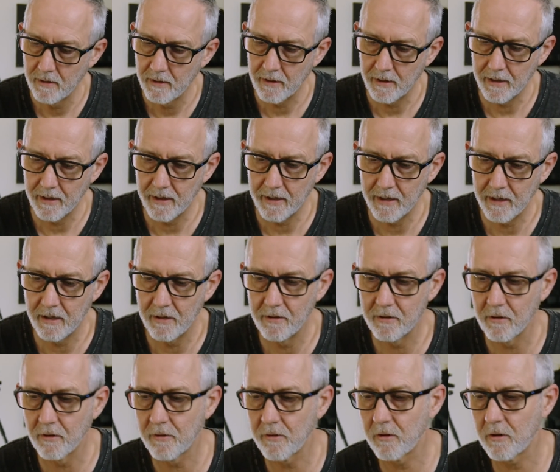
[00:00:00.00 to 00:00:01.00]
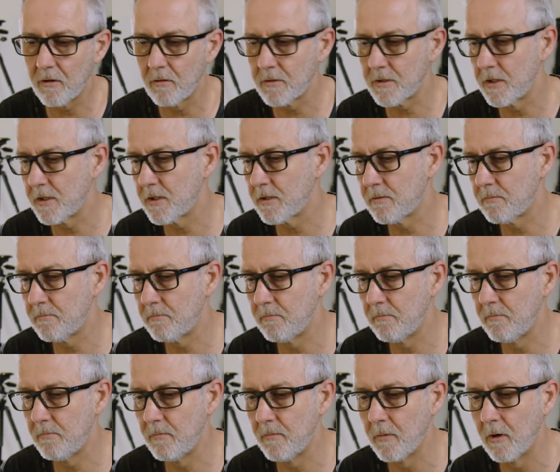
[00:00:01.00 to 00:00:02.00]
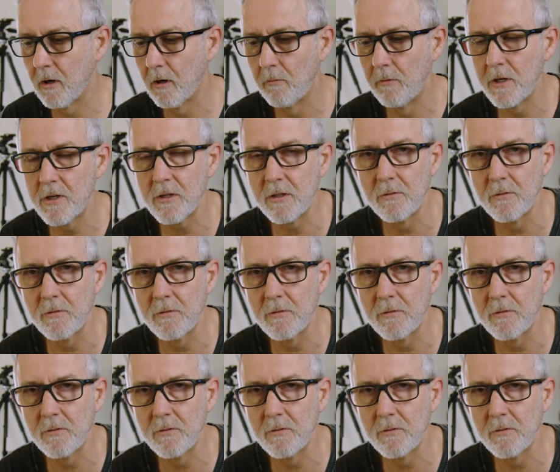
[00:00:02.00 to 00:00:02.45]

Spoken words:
and I thought I originally